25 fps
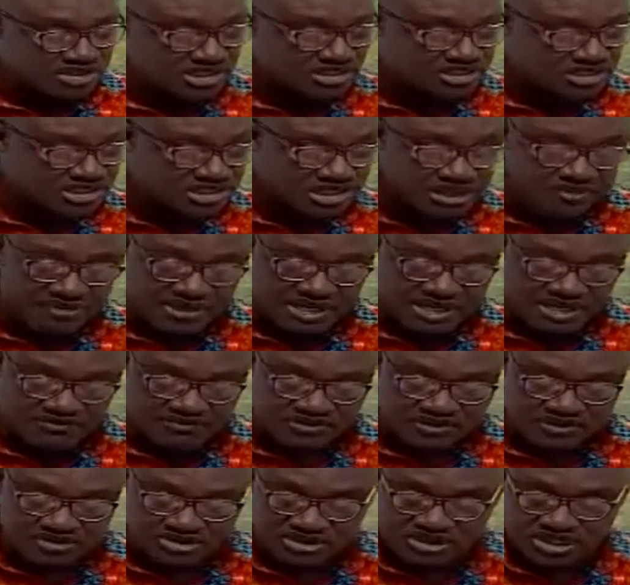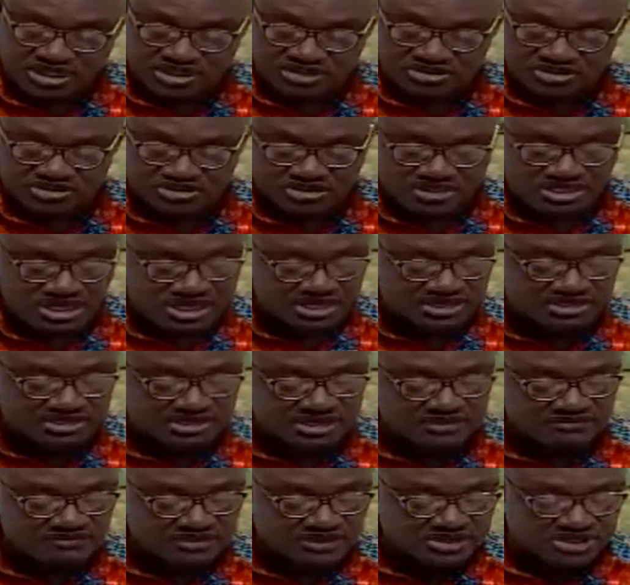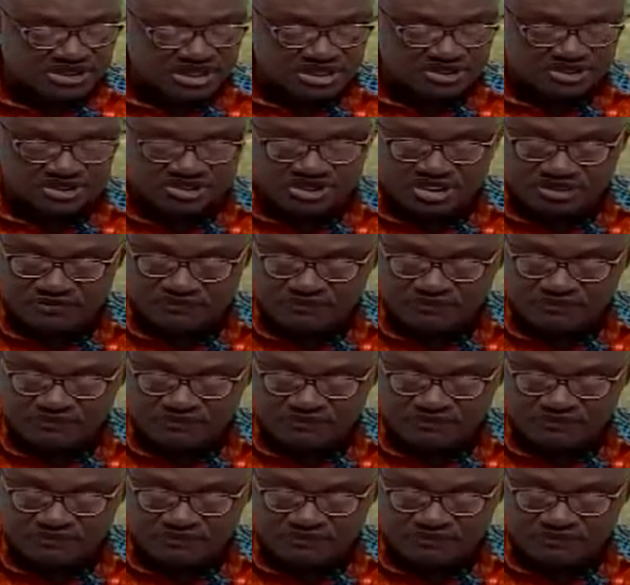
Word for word: Edudzi, let me give you the chance to start this conversation.